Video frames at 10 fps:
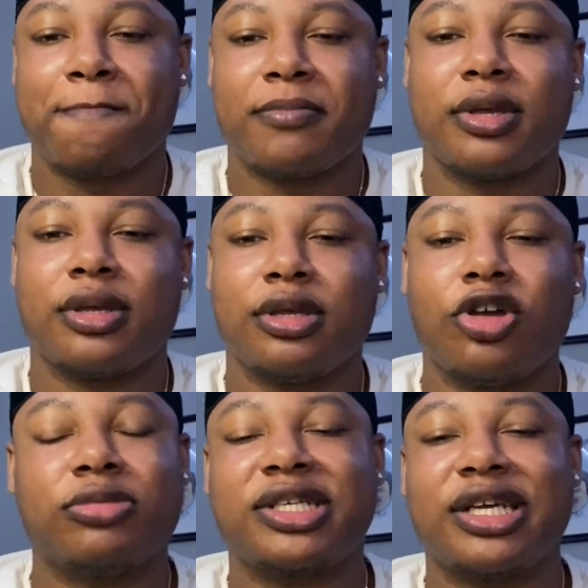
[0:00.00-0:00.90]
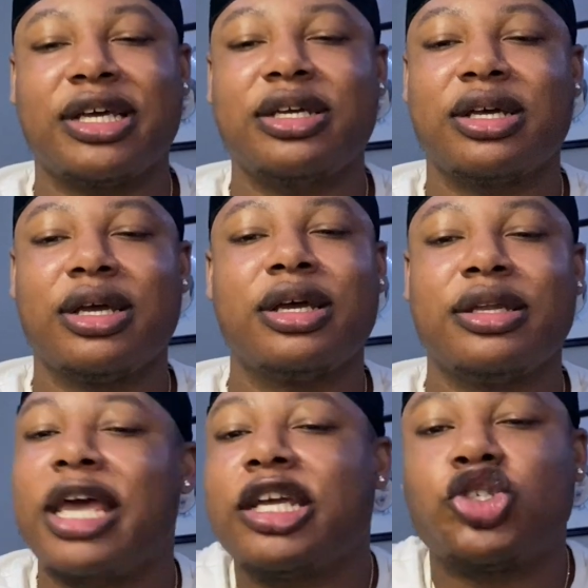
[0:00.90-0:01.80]
You know what I'm saying?
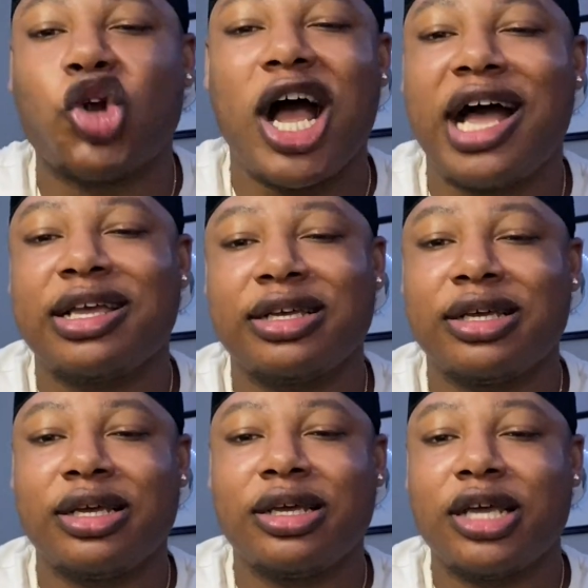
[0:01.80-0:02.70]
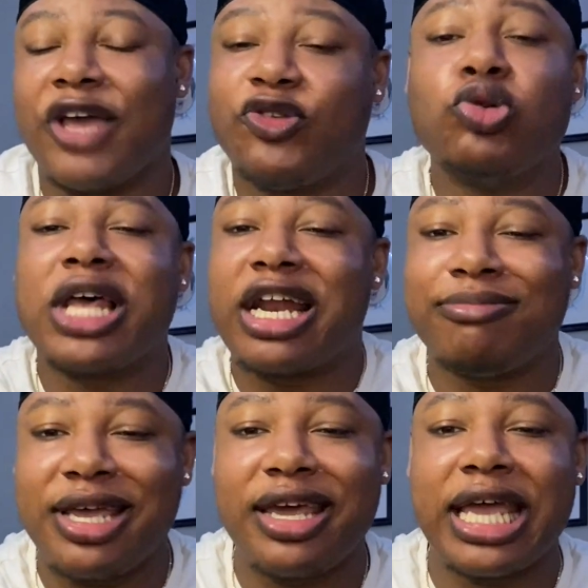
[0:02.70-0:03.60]
They can try. If you let
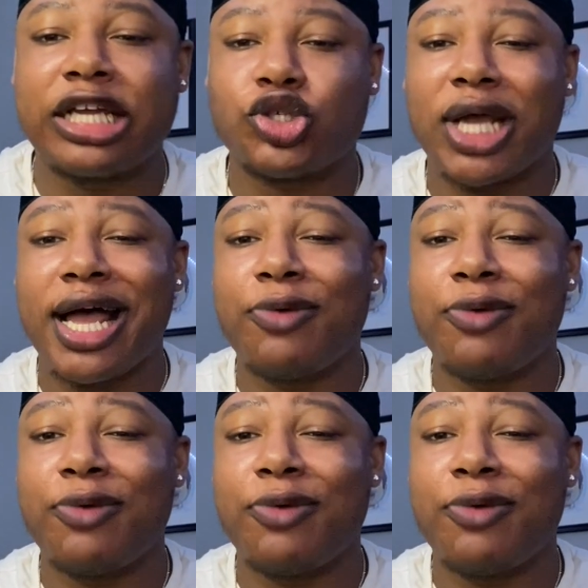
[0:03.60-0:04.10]
them in, they can try.